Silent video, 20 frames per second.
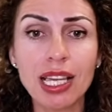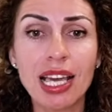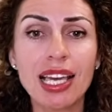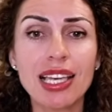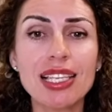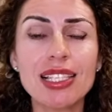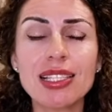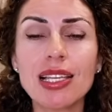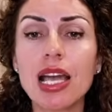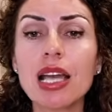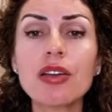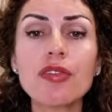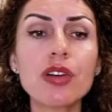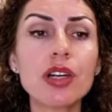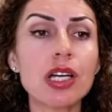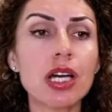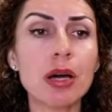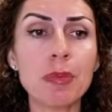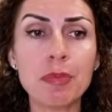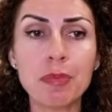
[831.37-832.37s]
is kind of a
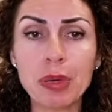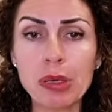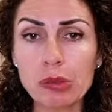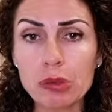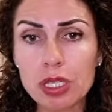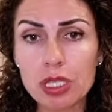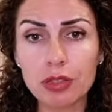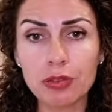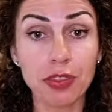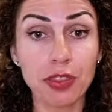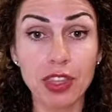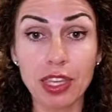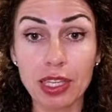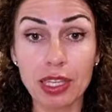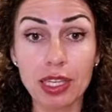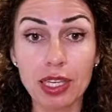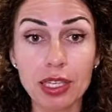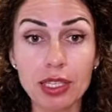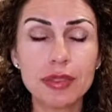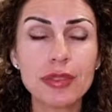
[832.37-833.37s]
compulsive
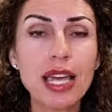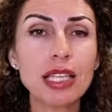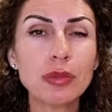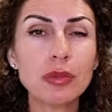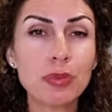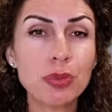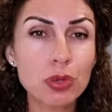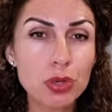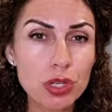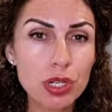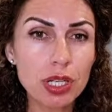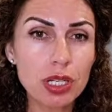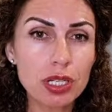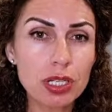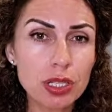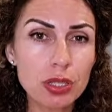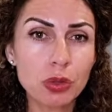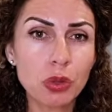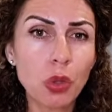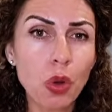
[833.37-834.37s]
thinking that pushes
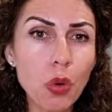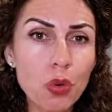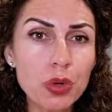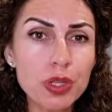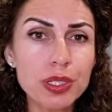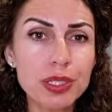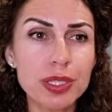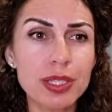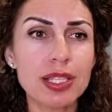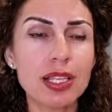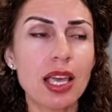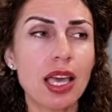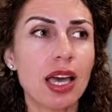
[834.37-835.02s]
us towards